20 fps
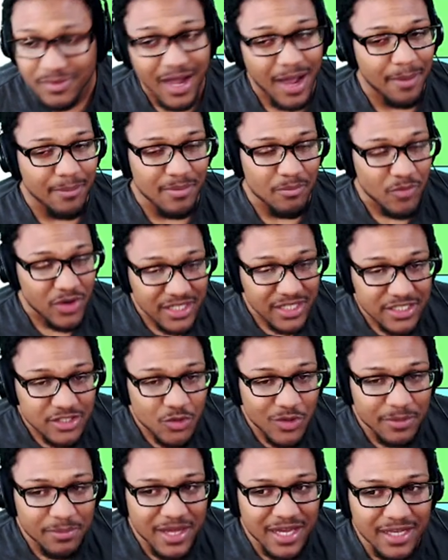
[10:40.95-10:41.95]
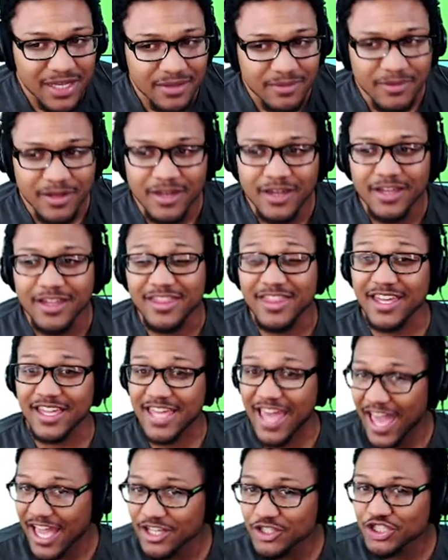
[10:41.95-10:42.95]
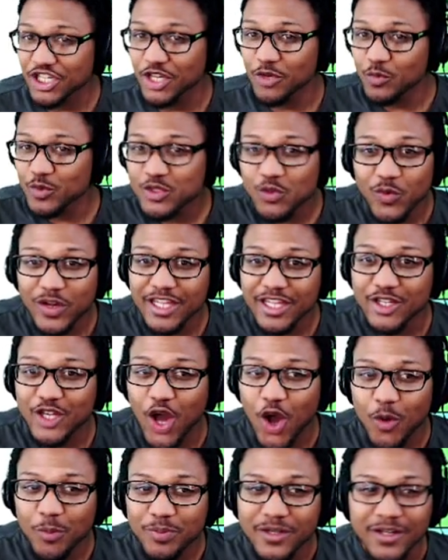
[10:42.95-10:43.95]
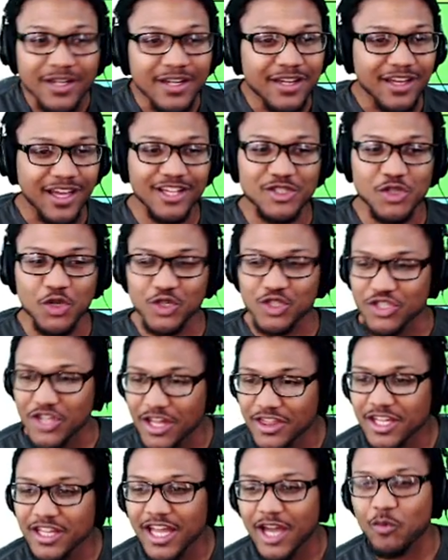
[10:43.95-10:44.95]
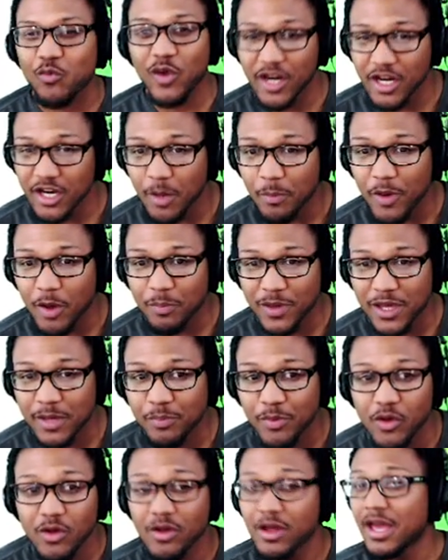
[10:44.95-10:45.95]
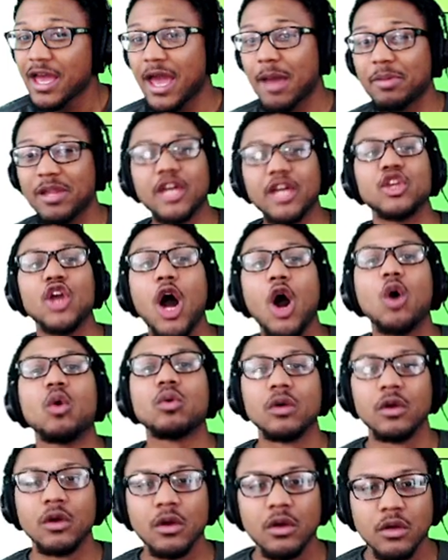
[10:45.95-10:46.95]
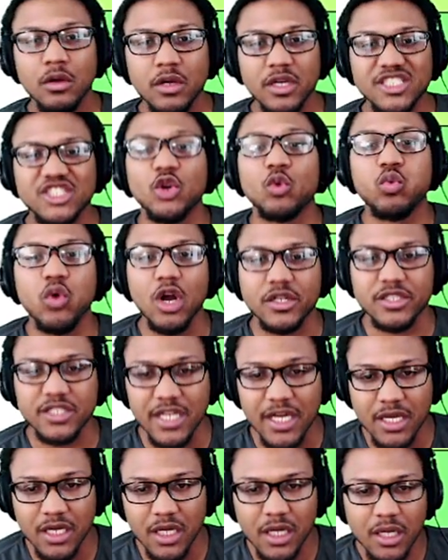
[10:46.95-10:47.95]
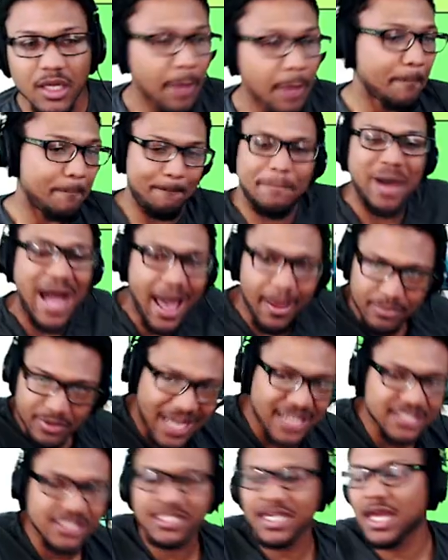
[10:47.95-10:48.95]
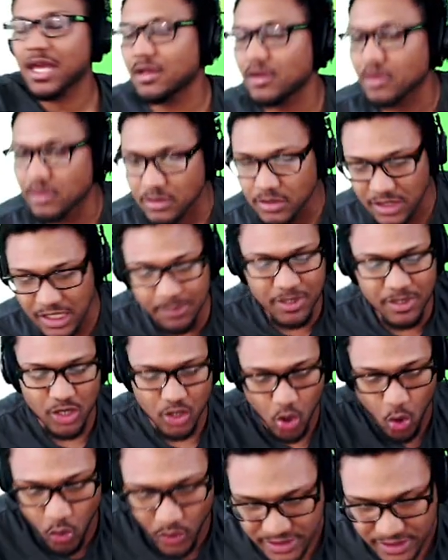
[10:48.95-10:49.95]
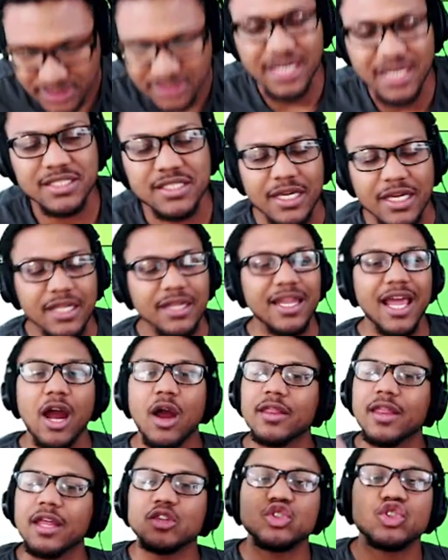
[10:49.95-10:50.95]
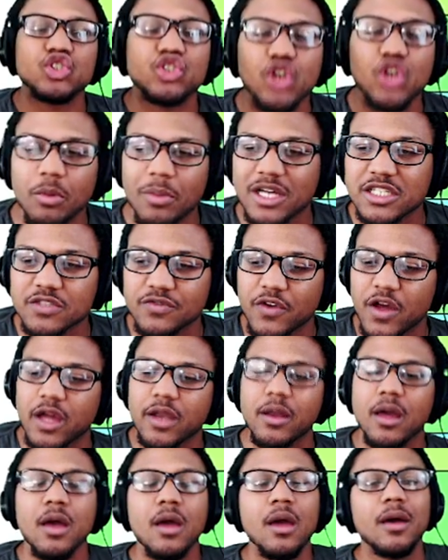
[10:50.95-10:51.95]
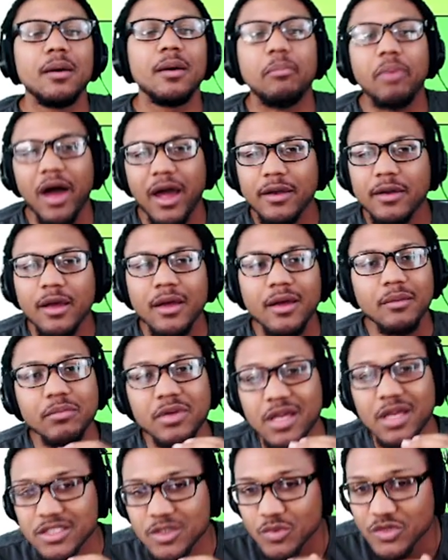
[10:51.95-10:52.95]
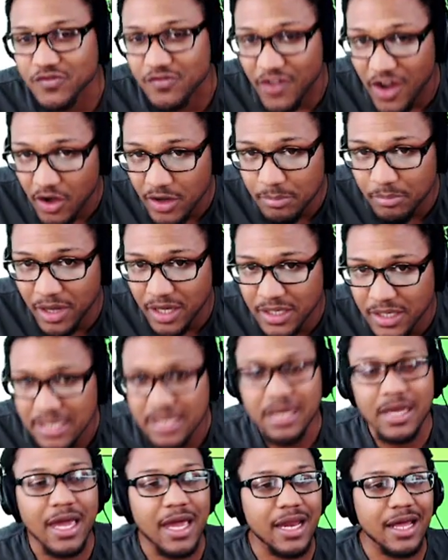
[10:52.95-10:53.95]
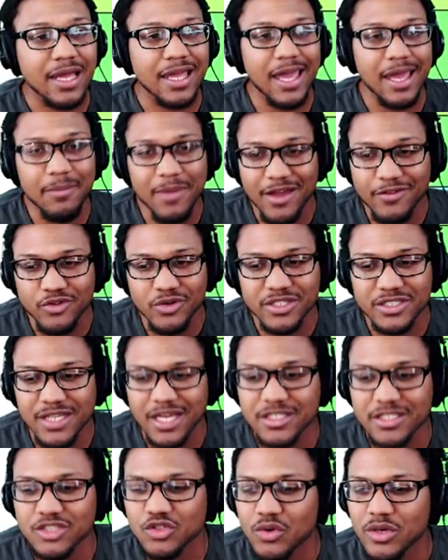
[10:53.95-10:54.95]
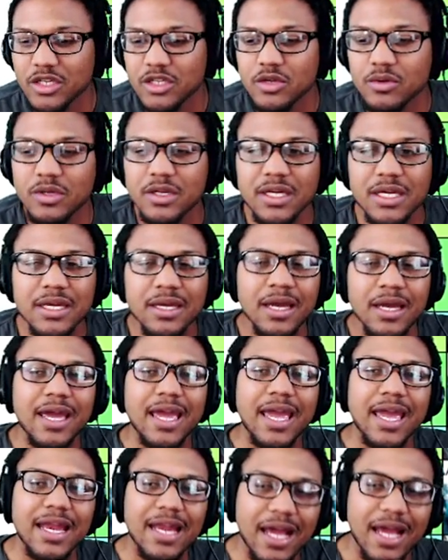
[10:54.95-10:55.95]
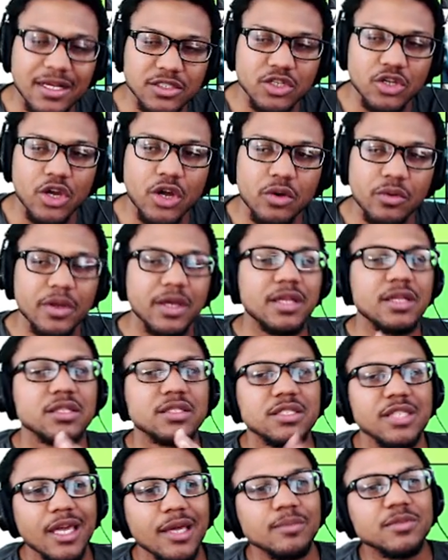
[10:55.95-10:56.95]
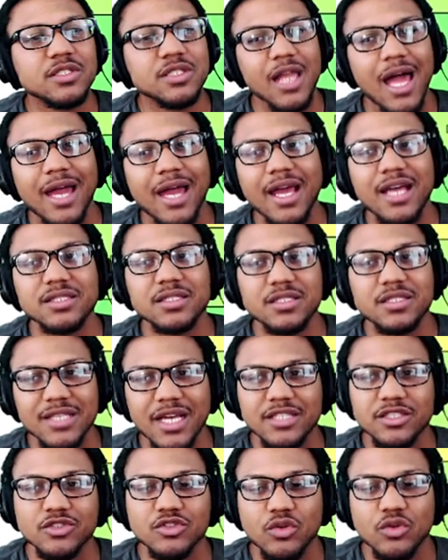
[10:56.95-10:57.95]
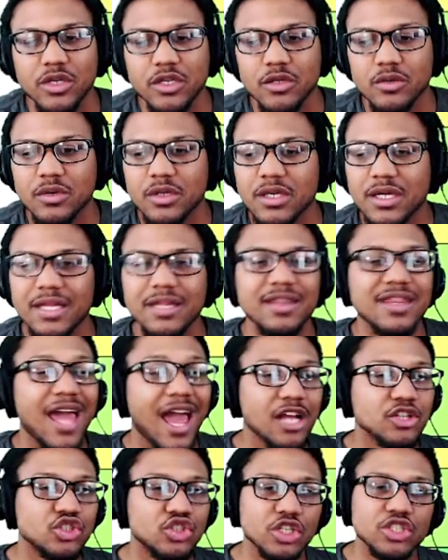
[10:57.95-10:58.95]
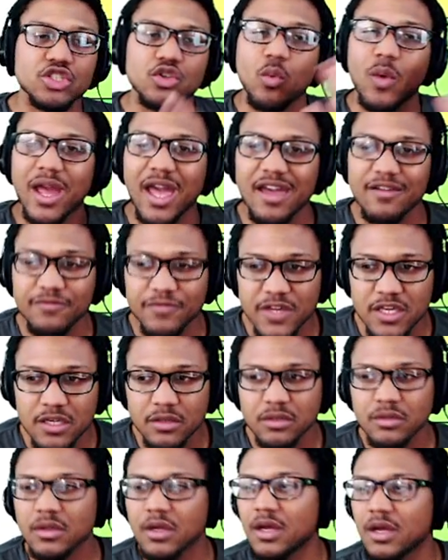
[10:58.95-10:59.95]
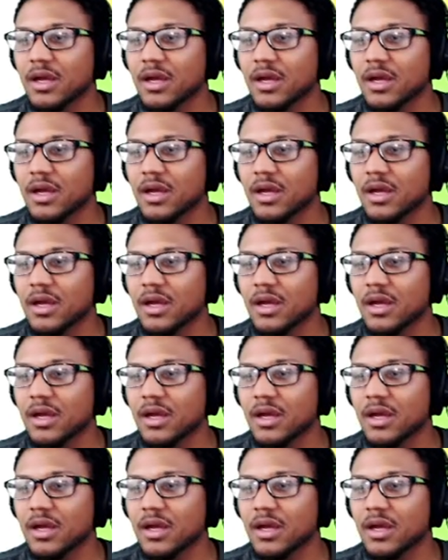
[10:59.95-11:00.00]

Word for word: I'm willing to admit it. The gang shit was really dope because there's nothing like running up on people and be like, "Yo, it's the Rooks, nigga," and pop, that's it. Give me your coins. That's it. They're so much fun. But because it was very buggy and it came after Assassin's Creed Unity, it has to go in the same slot as Assassin's Creed Unity. That's just the way I feel.